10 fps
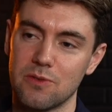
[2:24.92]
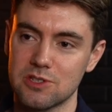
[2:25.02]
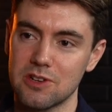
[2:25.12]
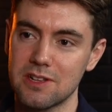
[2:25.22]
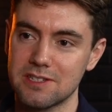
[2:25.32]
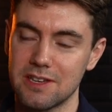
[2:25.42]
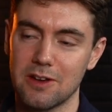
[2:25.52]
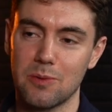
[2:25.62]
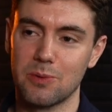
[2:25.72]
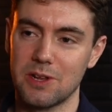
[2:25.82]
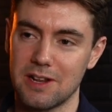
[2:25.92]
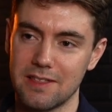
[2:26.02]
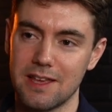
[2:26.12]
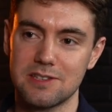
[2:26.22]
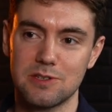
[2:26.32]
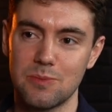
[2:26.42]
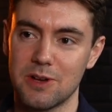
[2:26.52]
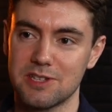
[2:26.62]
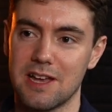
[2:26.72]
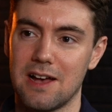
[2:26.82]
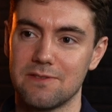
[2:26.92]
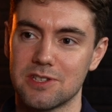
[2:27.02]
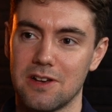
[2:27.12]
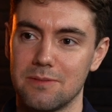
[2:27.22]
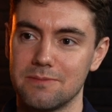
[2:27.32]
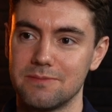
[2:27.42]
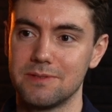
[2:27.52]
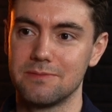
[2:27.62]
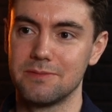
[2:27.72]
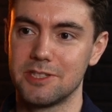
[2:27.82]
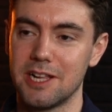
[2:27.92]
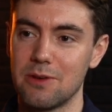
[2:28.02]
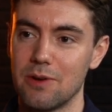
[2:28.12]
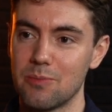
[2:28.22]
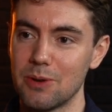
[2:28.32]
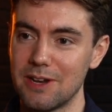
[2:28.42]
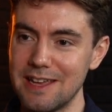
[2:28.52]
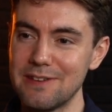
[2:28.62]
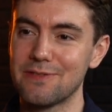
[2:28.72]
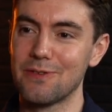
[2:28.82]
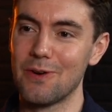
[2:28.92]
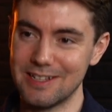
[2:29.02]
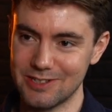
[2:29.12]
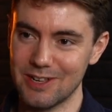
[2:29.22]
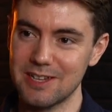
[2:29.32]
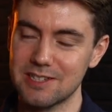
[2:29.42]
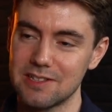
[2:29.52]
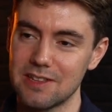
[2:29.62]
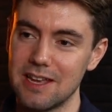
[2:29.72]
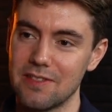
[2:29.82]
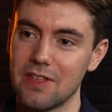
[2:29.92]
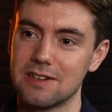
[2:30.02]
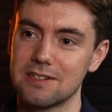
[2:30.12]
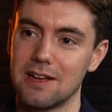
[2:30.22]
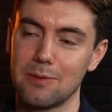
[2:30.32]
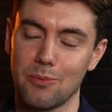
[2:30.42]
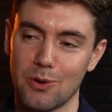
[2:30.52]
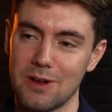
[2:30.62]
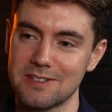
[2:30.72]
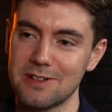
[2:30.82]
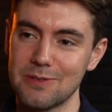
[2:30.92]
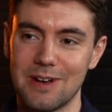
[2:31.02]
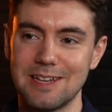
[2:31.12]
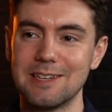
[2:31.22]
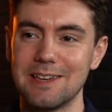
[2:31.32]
starting a company like this, you must have some genuine belief or interest in the underlying product. Otherwise,